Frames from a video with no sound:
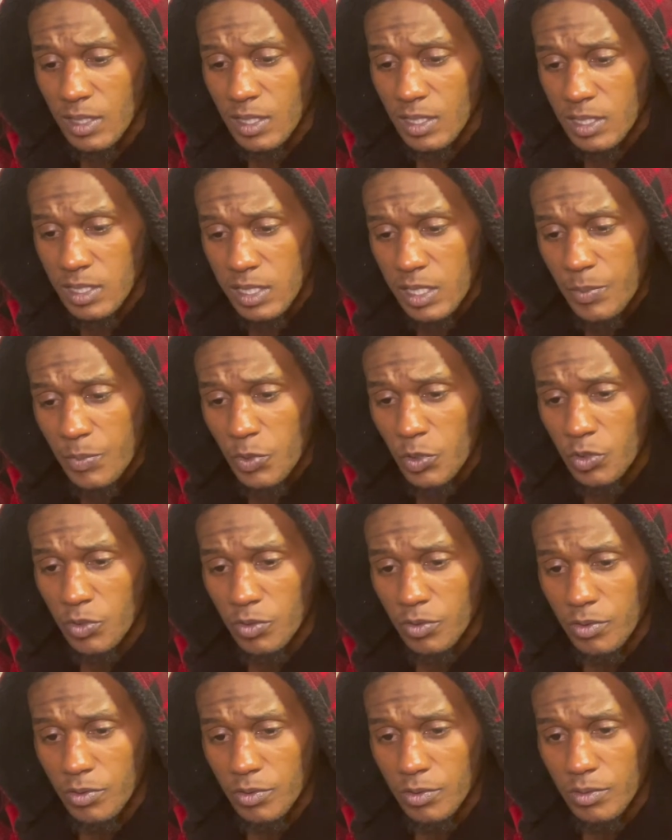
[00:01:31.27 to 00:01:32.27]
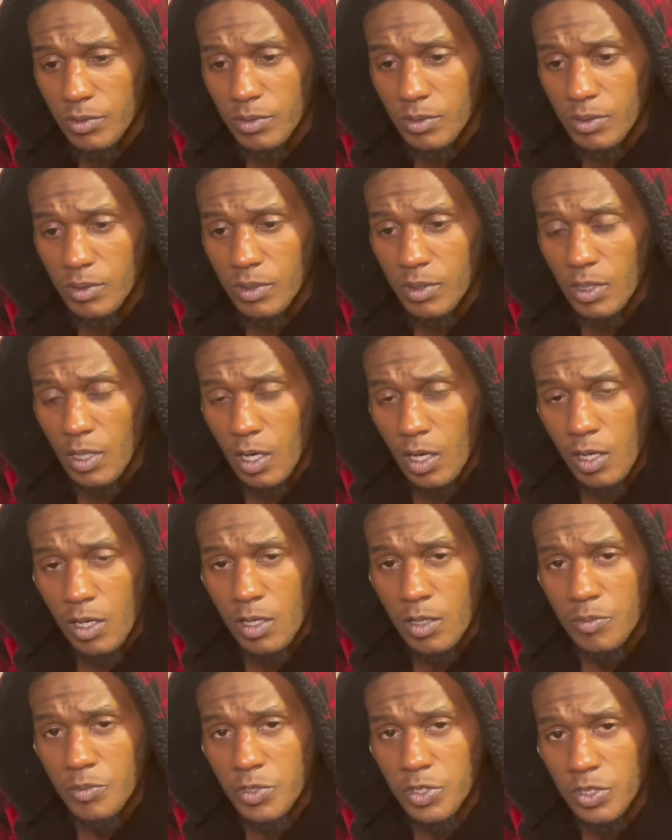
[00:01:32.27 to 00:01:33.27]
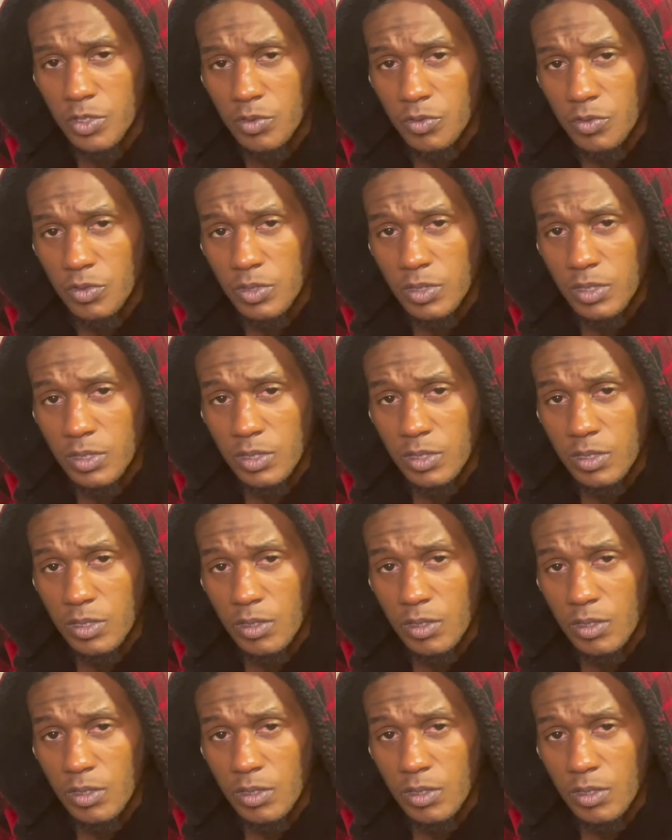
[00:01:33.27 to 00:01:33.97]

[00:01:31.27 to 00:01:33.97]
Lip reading: typical herbs used